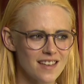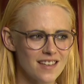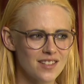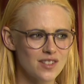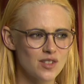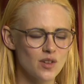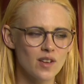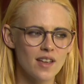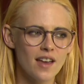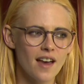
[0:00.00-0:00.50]

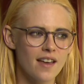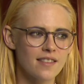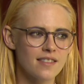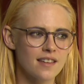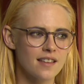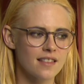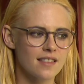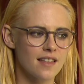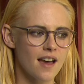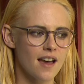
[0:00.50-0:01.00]
so yeah, I
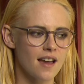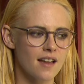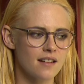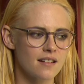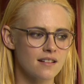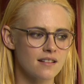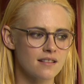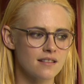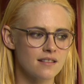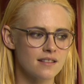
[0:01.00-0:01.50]
think
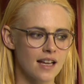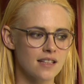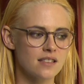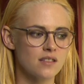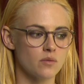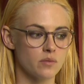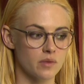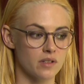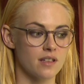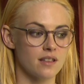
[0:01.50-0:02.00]
that that's
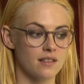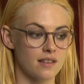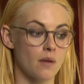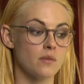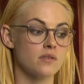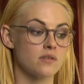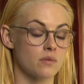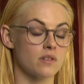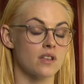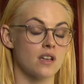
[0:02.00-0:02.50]
a really, that
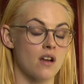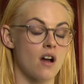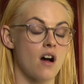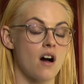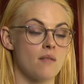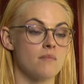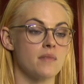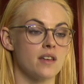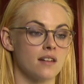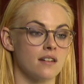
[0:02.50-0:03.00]
was a really
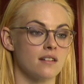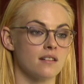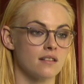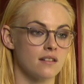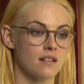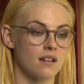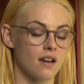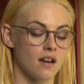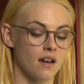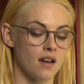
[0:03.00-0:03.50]
common
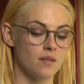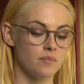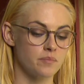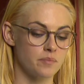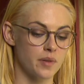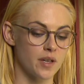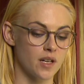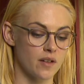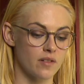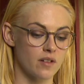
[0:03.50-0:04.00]
uh,
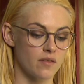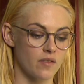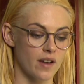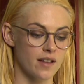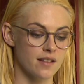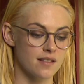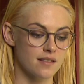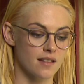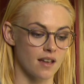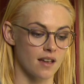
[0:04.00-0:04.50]
bit of
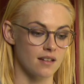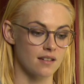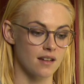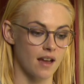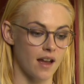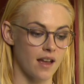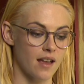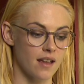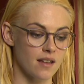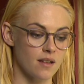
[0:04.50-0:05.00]
advice that
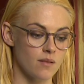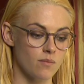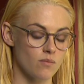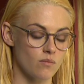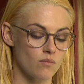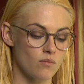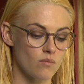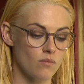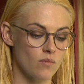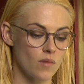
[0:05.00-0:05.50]
I
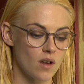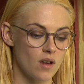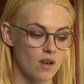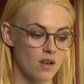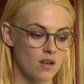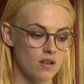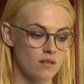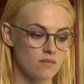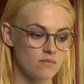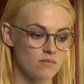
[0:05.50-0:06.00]

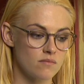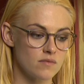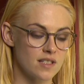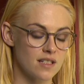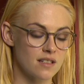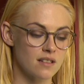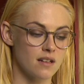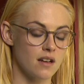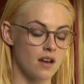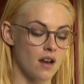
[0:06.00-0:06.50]

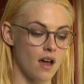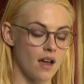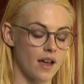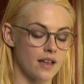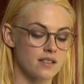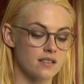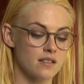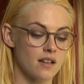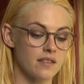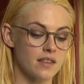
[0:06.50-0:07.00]
didn't,
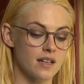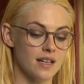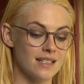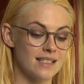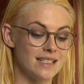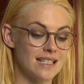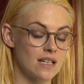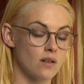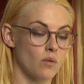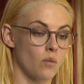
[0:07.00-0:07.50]
it's not that I
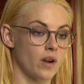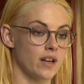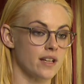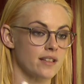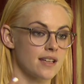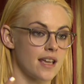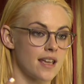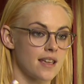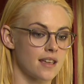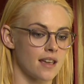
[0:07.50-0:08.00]
didn't want
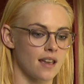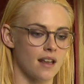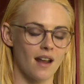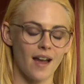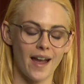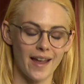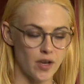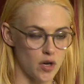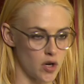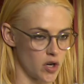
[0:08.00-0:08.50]
to take it,
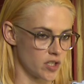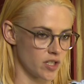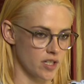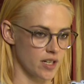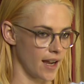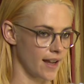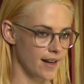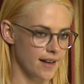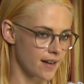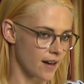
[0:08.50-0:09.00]
I couldn't.
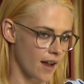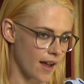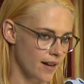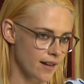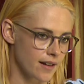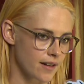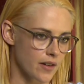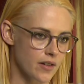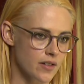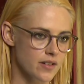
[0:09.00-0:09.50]
I didn't I
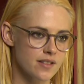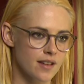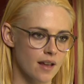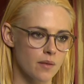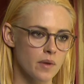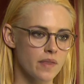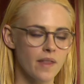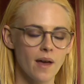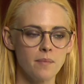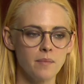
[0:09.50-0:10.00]
didn't understand
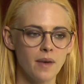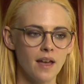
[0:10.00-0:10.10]
what that